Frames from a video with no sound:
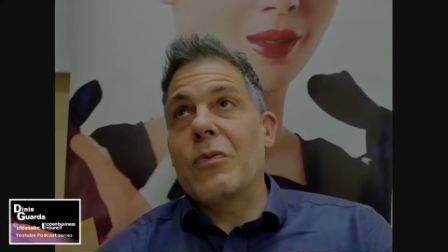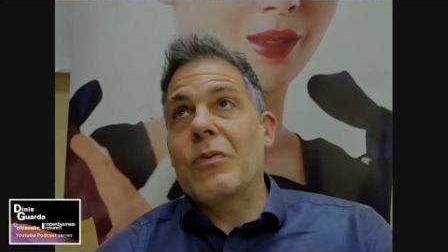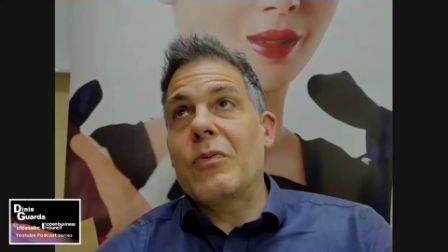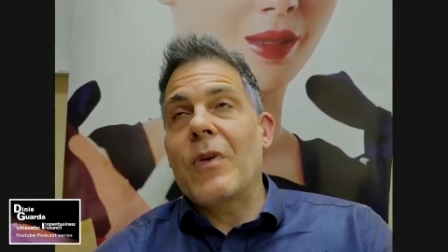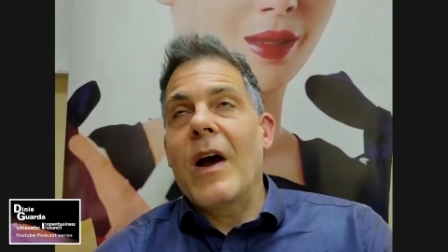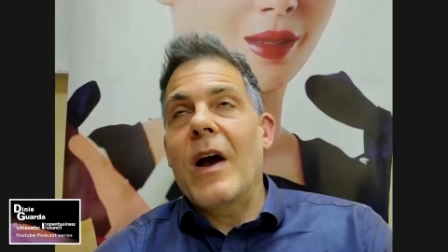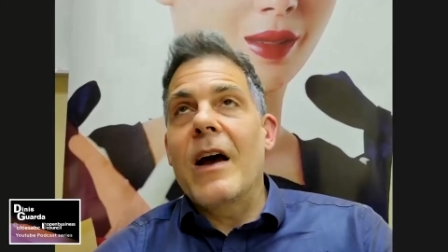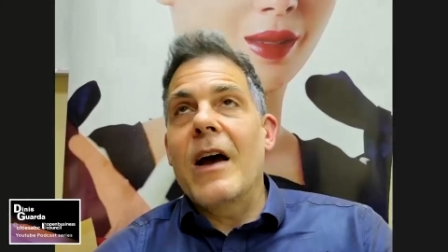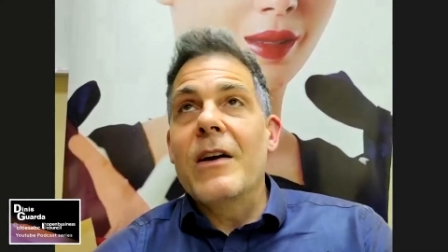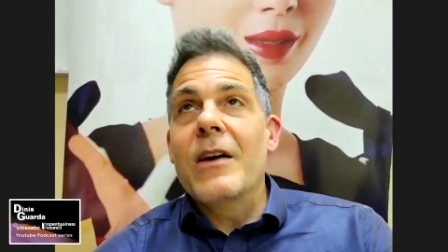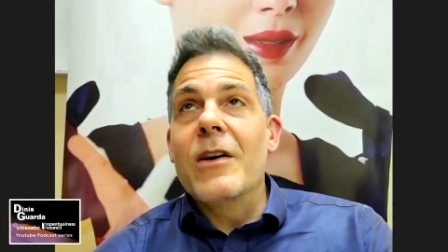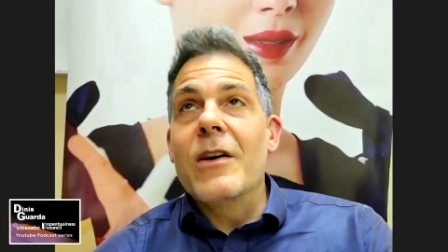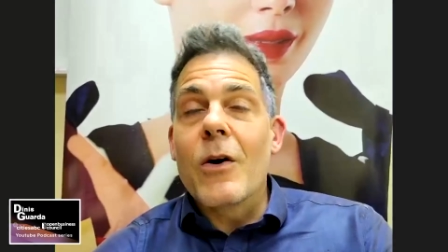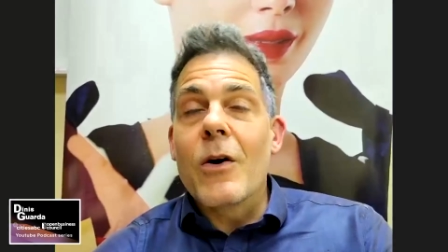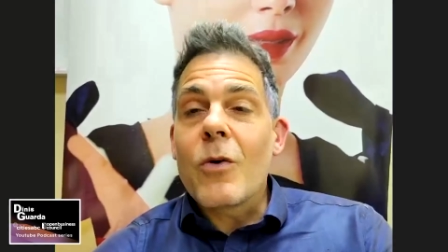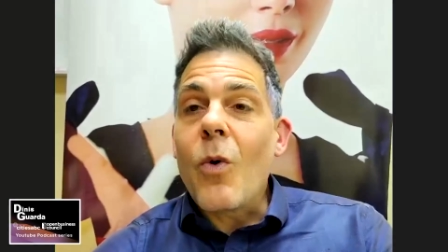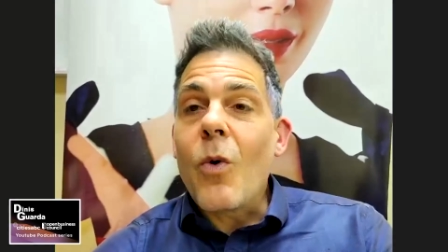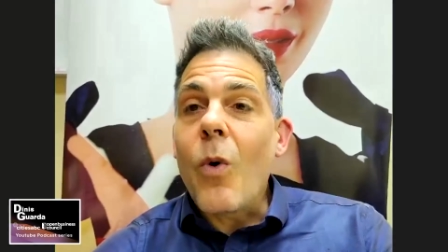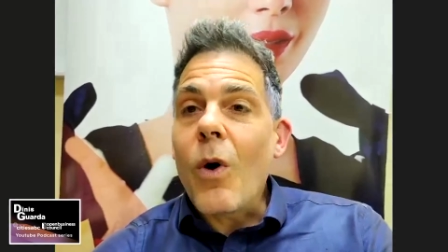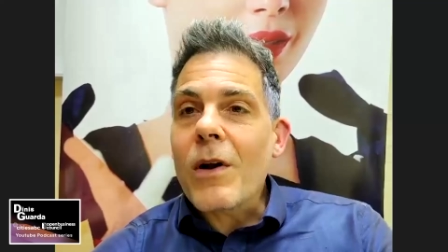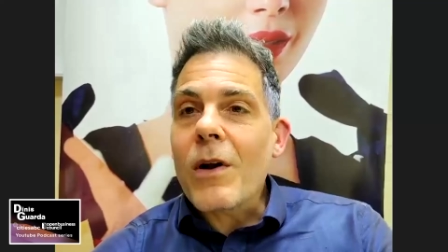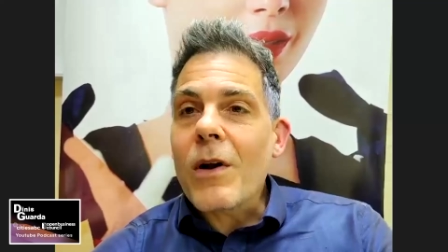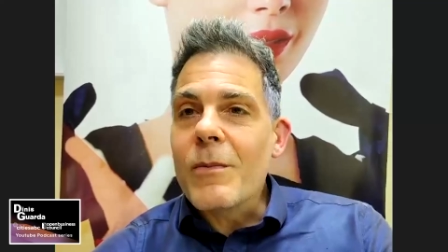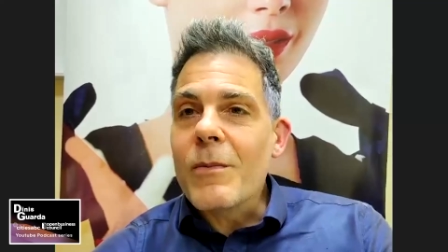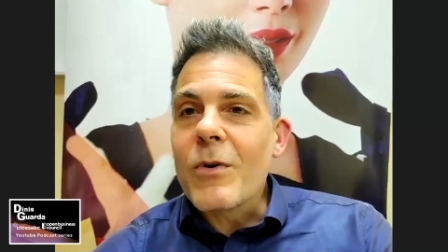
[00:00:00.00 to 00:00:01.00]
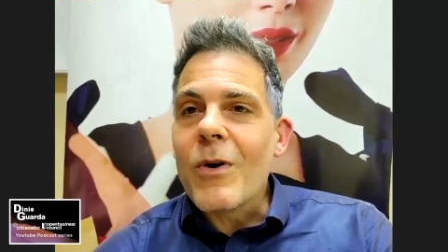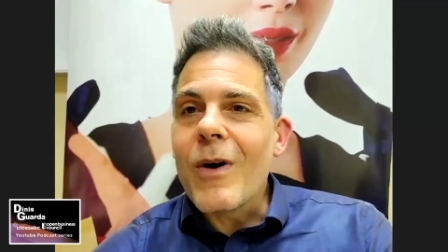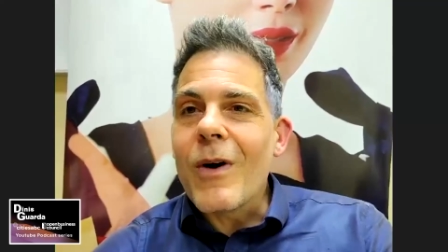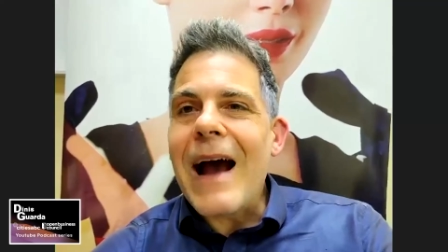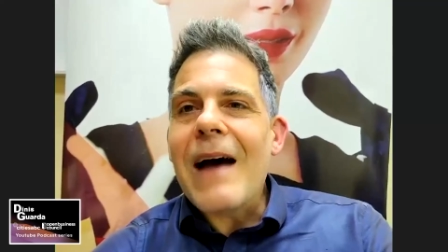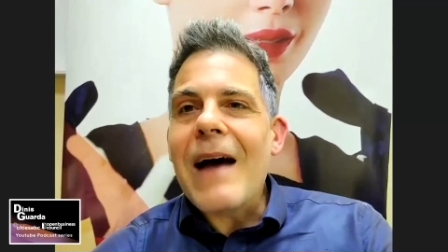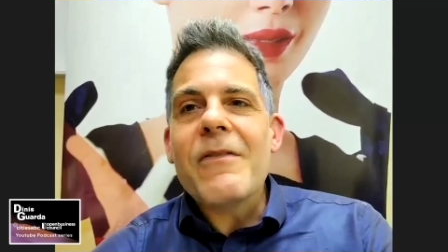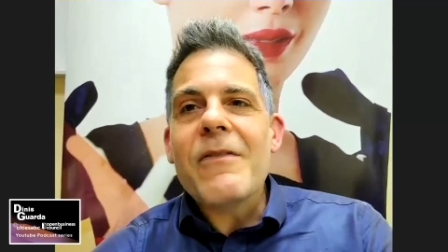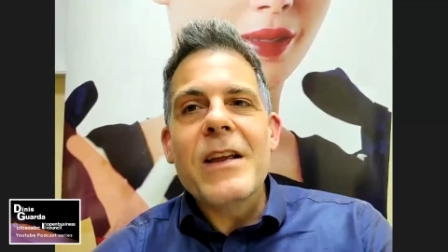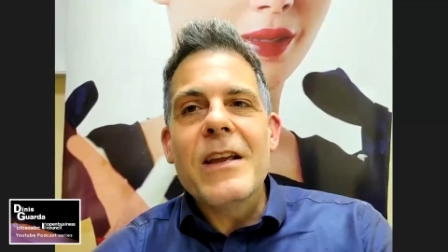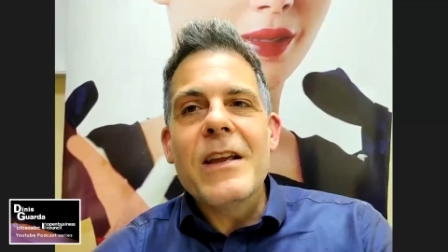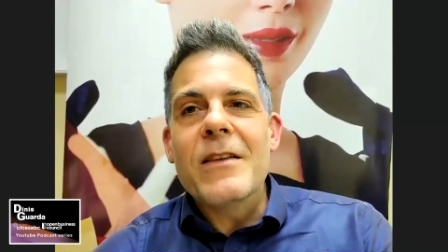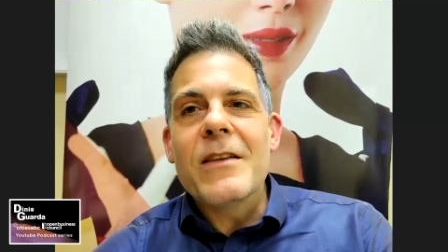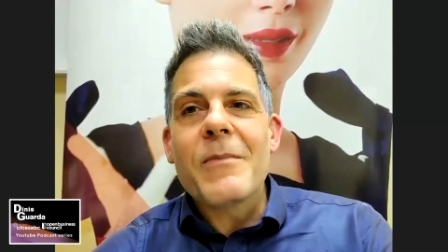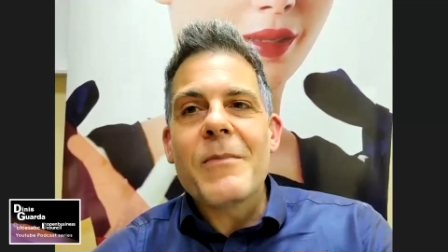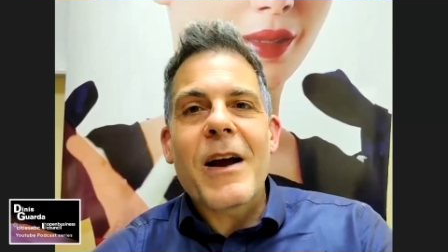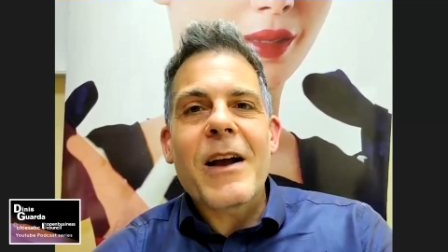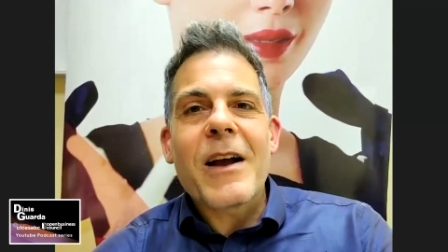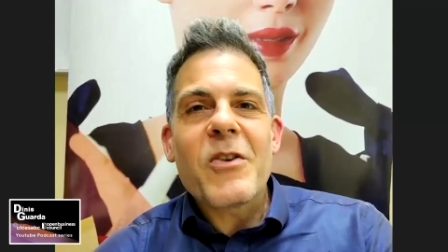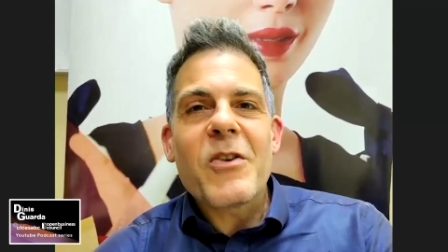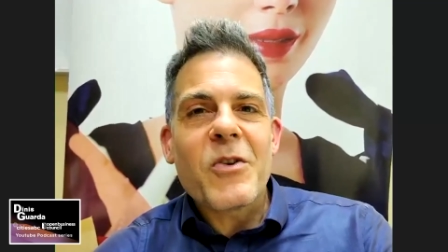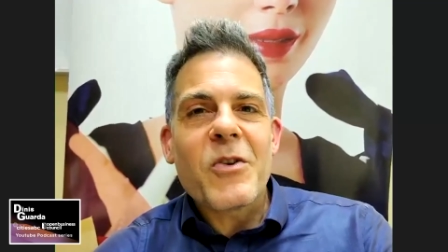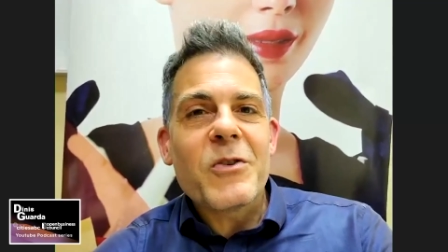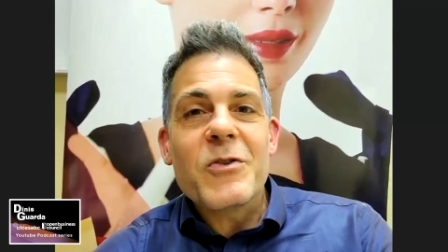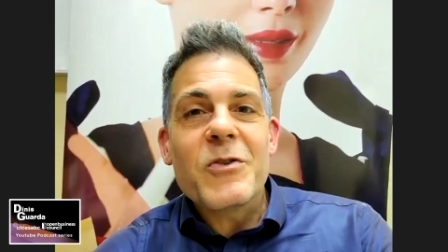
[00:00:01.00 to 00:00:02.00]
I don't know, quantum gravity and the
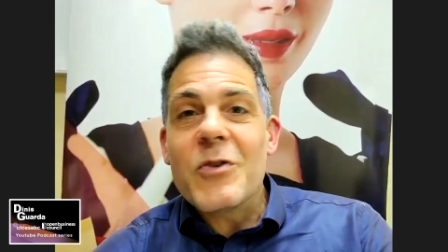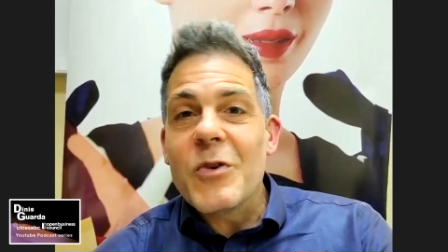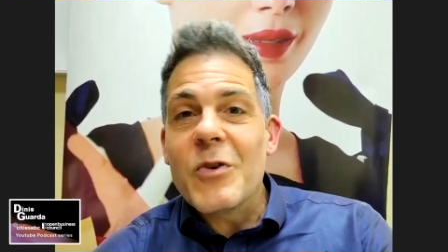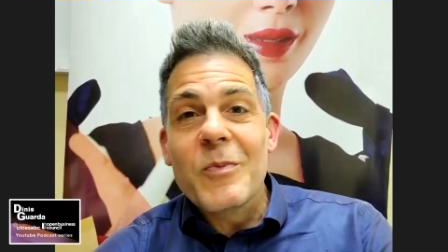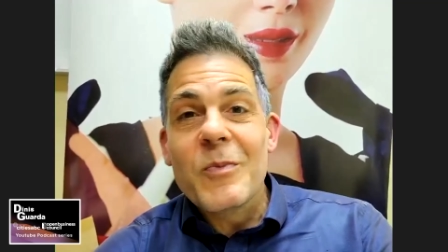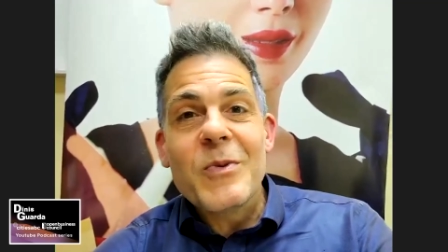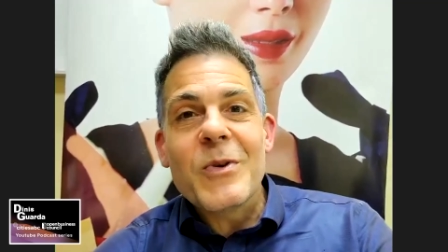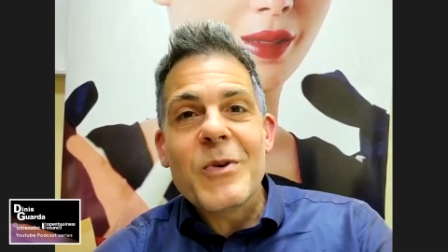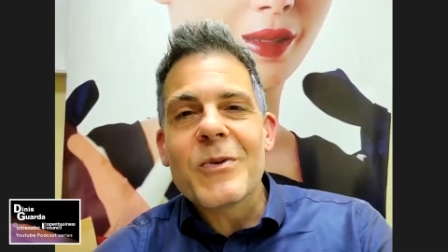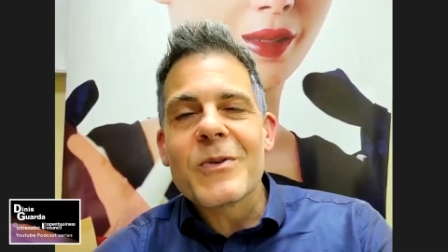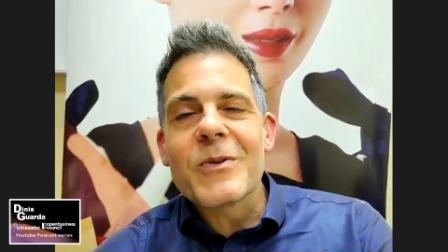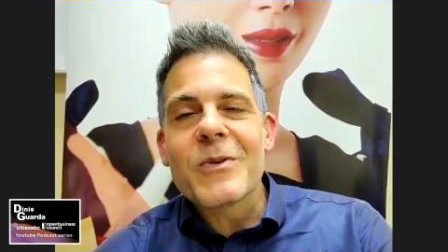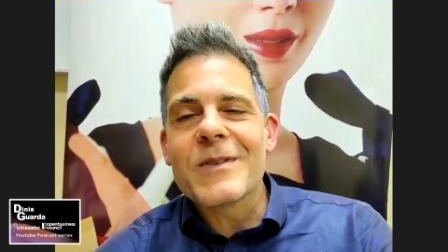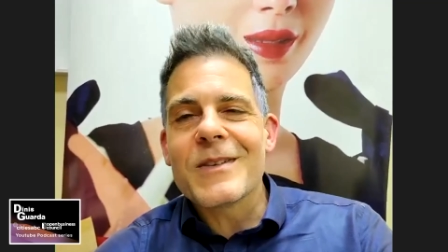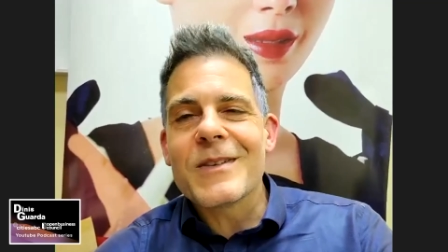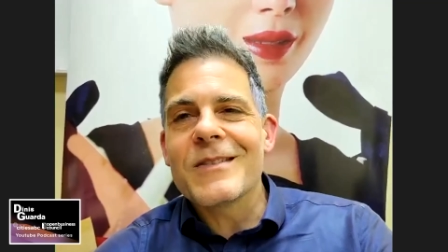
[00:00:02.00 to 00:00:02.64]
microtubules,